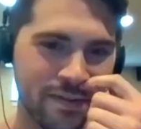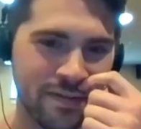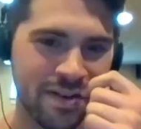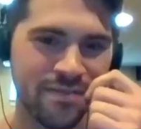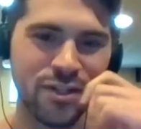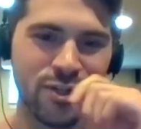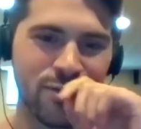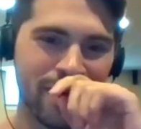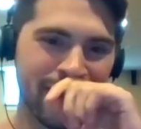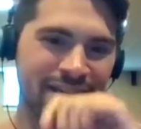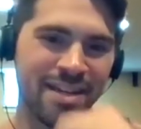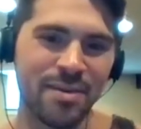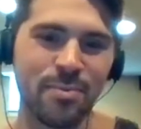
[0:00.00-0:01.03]
even have to do
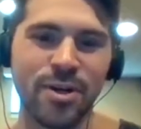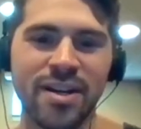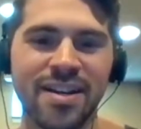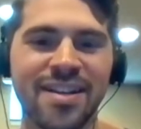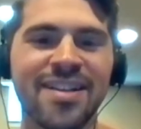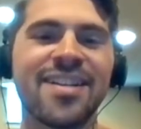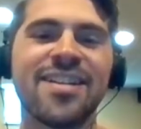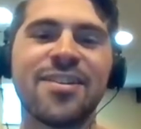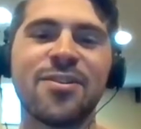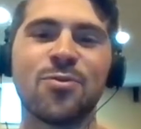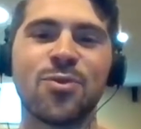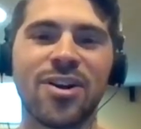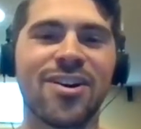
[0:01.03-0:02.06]
anything. But
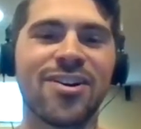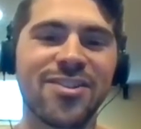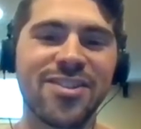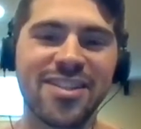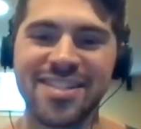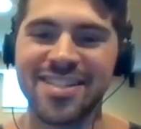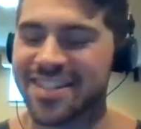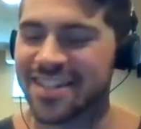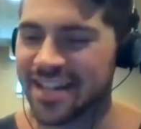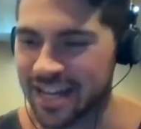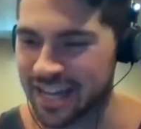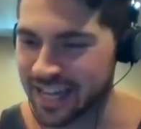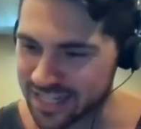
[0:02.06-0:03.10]
regardless,
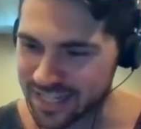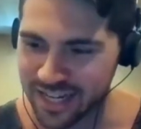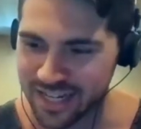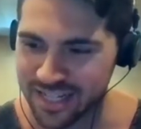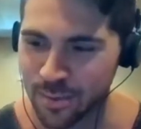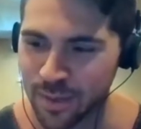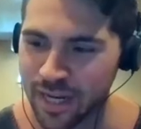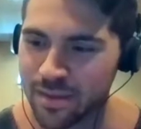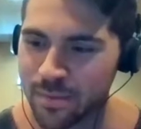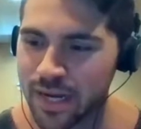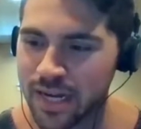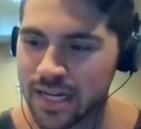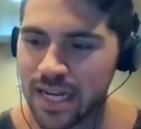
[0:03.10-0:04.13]
it's nice to be on the
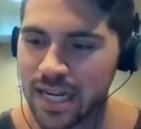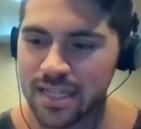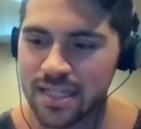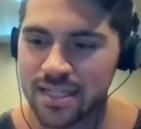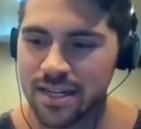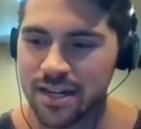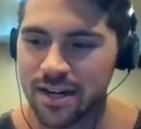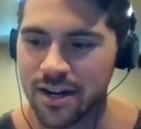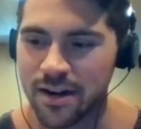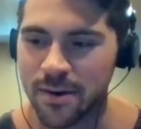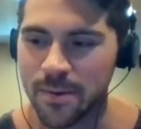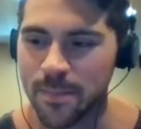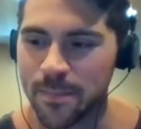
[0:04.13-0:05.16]
podcast.
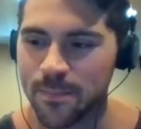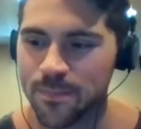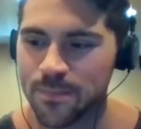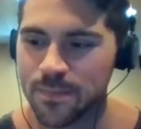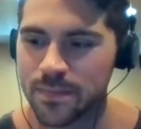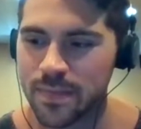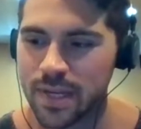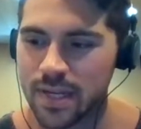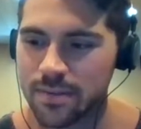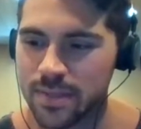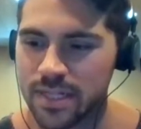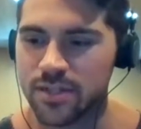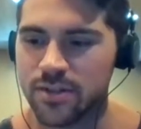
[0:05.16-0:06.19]

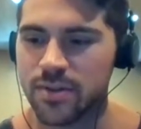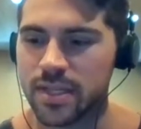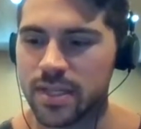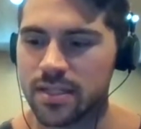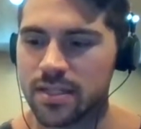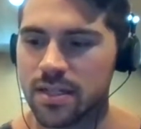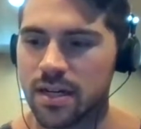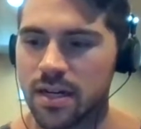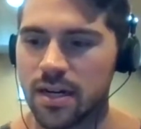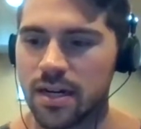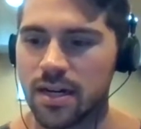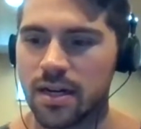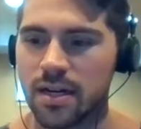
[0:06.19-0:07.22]
Be doing this.
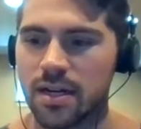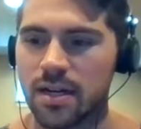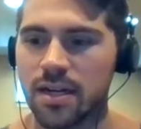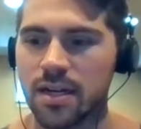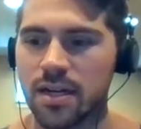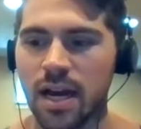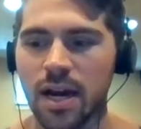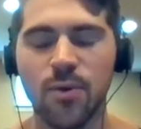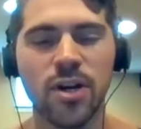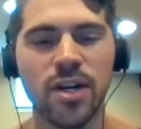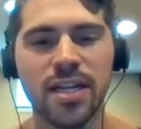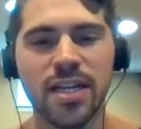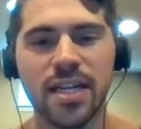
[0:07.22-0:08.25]
I
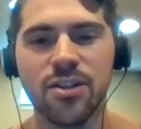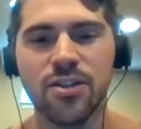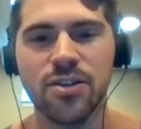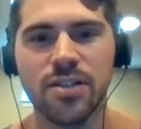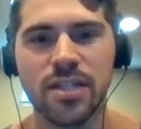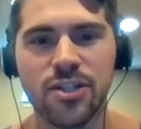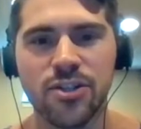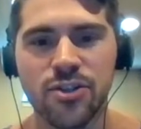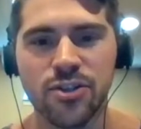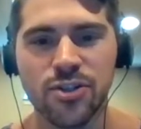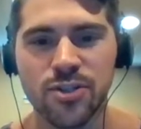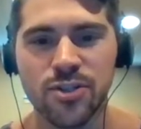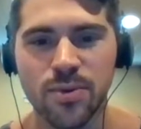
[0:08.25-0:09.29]
wanted to get a little into your
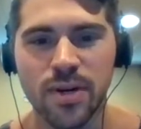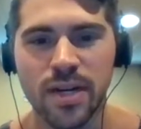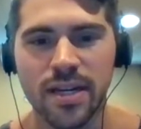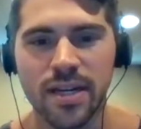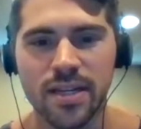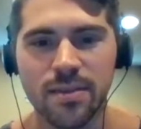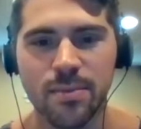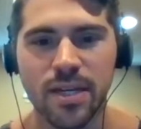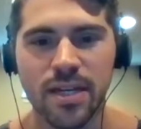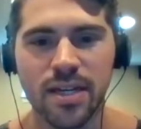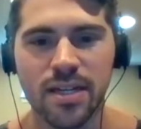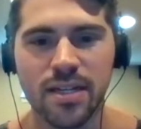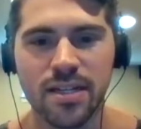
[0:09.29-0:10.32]
story at the
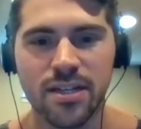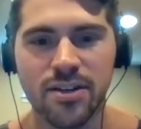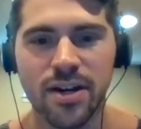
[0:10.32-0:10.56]
beginning. You know,